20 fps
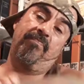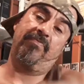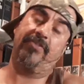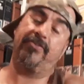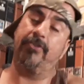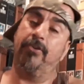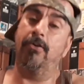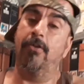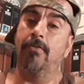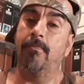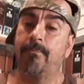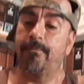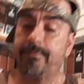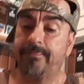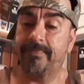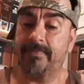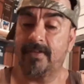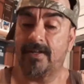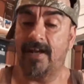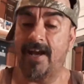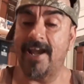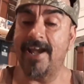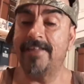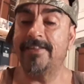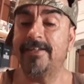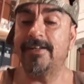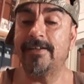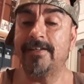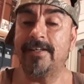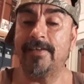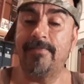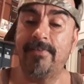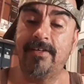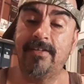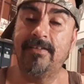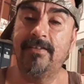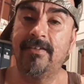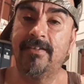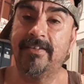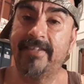So I ended up
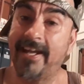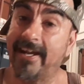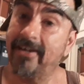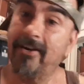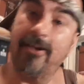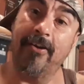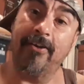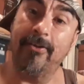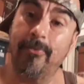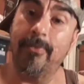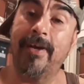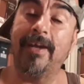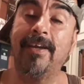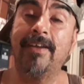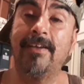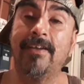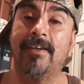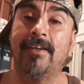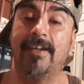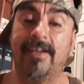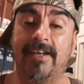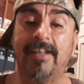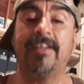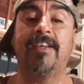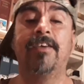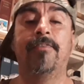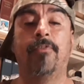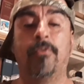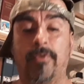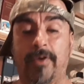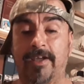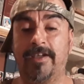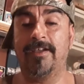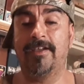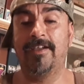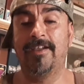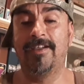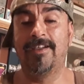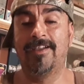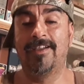giving that card away in a giveaway.
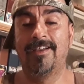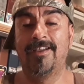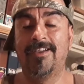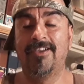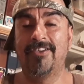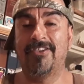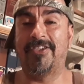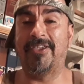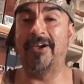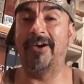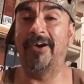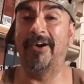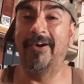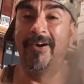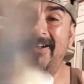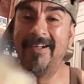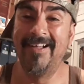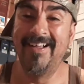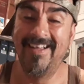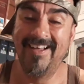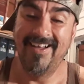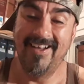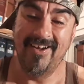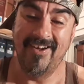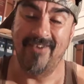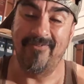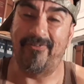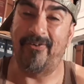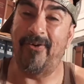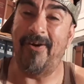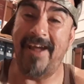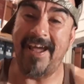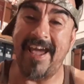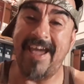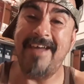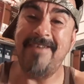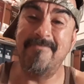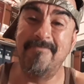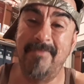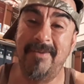So for
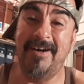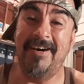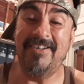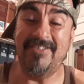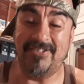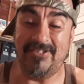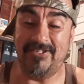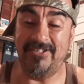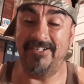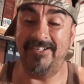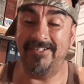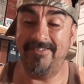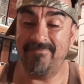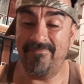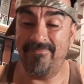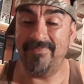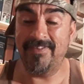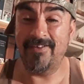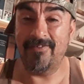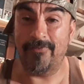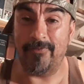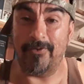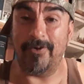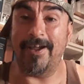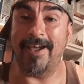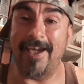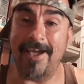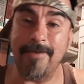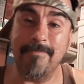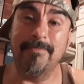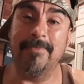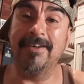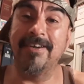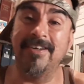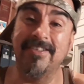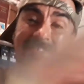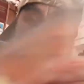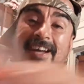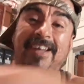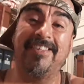8 months, dude, for 8
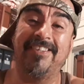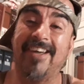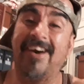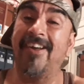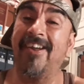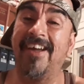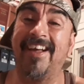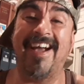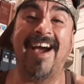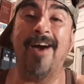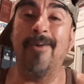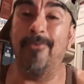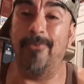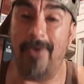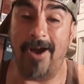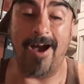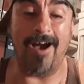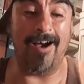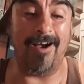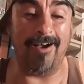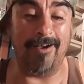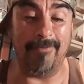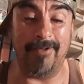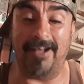months, I thought I got robbed.